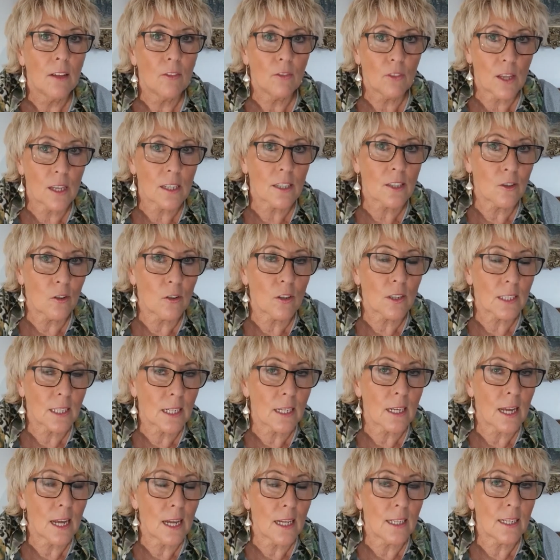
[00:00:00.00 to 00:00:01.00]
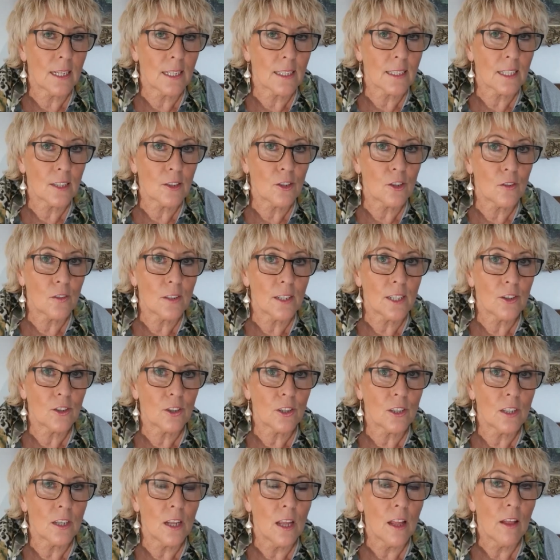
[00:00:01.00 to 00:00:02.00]
That's not an
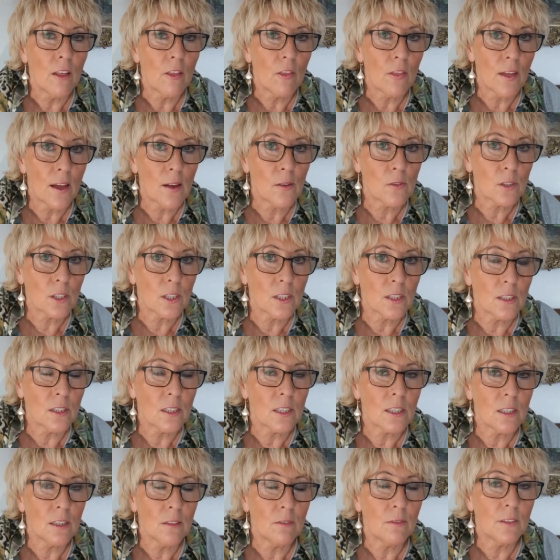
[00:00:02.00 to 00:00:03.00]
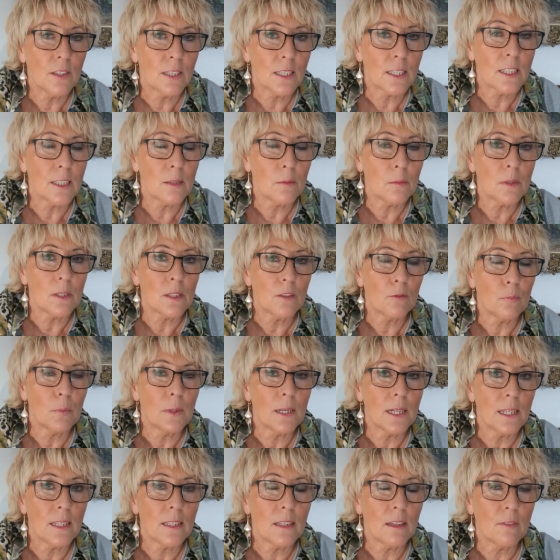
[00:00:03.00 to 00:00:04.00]
exaggeration. Thousands of victims have
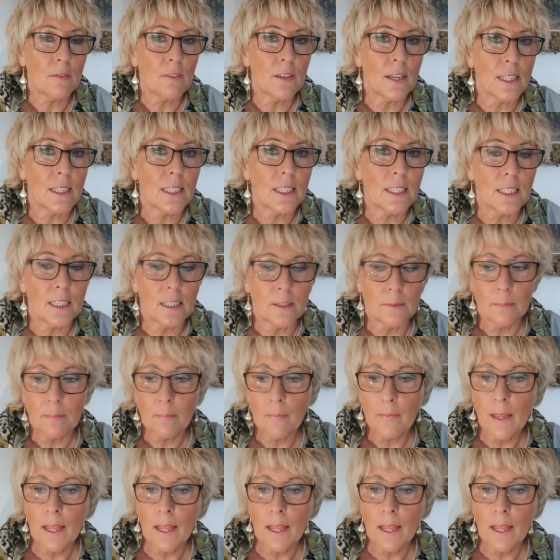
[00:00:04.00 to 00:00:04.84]
been affected.